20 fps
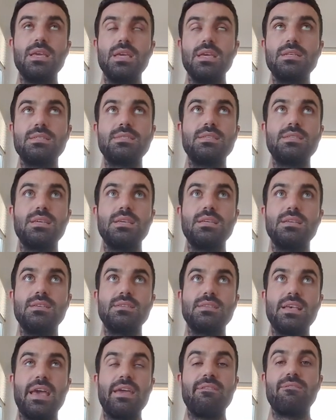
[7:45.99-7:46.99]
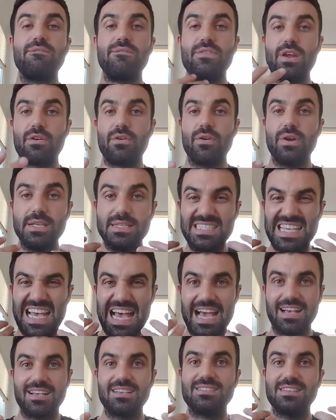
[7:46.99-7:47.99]
it is a very
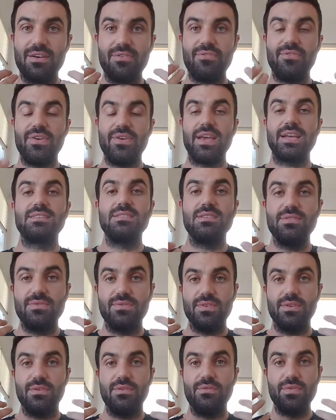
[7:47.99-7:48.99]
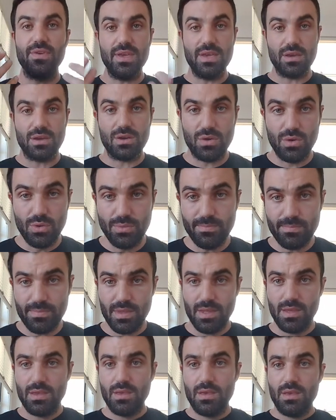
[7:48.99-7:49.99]
tax effective vehicle
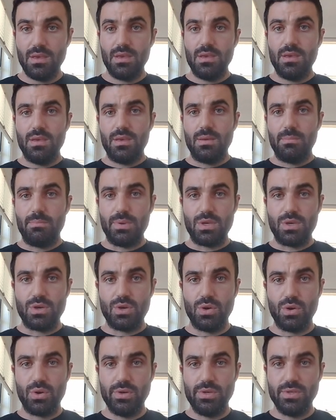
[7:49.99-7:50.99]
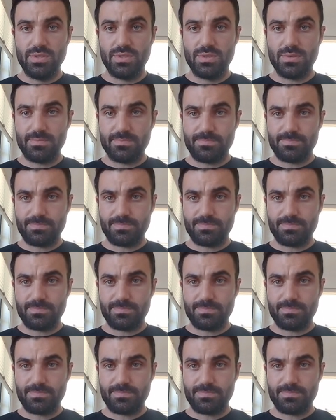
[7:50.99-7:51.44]
because